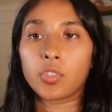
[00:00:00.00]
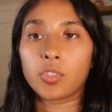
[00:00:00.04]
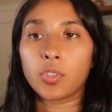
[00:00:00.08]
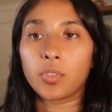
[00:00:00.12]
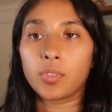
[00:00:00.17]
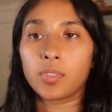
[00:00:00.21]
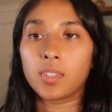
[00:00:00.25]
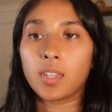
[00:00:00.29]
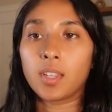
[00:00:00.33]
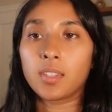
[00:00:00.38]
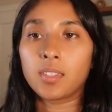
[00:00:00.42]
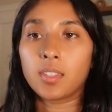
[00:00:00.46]
So
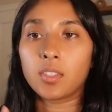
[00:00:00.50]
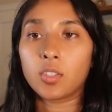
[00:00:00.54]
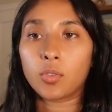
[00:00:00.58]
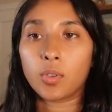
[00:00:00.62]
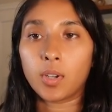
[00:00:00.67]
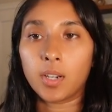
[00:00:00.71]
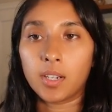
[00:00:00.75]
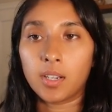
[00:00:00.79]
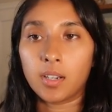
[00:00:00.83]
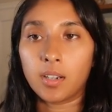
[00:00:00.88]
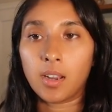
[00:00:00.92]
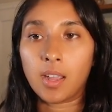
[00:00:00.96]
it says it's
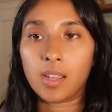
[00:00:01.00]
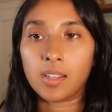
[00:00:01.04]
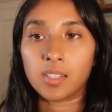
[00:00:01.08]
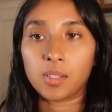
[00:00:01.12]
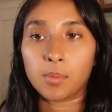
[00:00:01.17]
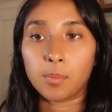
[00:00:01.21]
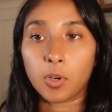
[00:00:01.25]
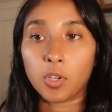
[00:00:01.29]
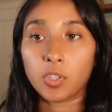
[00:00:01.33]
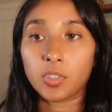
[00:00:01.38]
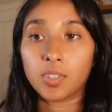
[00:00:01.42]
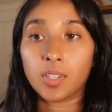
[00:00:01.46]
created a
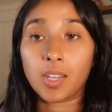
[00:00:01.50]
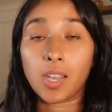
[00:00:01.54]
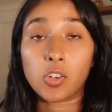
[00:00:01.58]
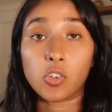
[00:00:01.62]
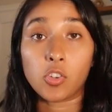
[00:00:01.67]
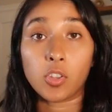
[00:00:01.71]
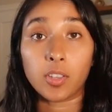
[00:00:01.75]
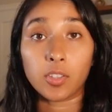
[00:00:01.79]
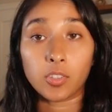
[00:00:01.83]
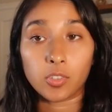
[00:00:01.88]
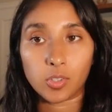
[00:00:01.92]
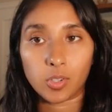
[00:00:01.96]
smart
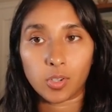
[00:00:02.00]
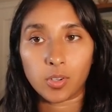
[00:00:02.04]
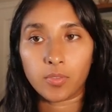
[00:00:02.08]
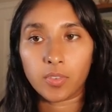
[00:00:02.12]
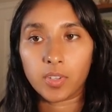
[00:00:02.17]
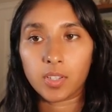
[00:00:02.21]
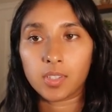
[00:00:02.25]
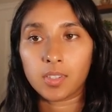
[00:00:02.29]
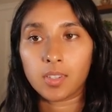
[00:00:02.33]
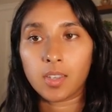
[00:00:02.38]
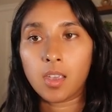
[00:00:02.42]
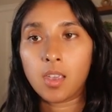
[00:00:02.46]
scheduling
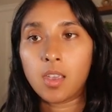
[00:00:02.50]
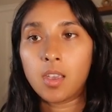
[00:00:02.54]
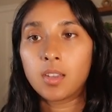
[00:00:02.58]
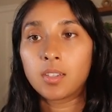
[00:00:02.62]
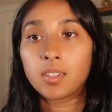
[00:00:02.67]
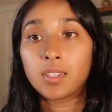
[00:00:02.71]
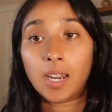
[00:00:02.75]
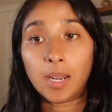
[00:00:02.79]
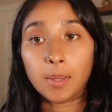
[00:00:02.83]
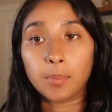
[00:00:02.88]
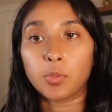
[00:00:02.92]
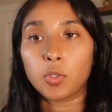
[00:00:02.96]
service
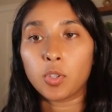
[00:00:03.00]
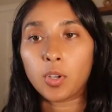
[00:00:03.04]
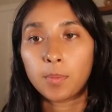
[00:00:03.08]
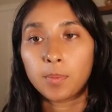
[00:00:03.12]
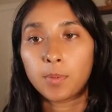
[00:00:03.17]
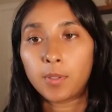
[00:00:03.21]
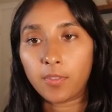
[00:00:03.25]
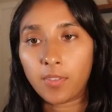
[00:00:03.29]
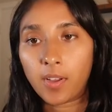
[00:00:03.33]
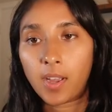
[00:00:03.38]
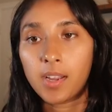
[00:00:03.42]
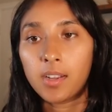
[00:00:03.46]

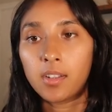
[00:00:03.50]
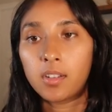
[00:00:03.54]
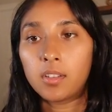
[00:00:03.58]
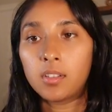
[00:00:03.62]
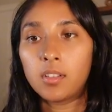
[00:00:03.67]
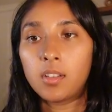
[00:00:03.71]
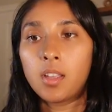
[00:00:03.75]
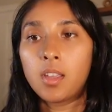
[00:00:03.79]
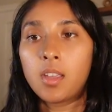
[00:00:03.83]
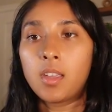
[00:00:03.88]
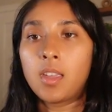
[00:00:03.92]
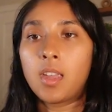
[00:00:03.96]
TypeScript file,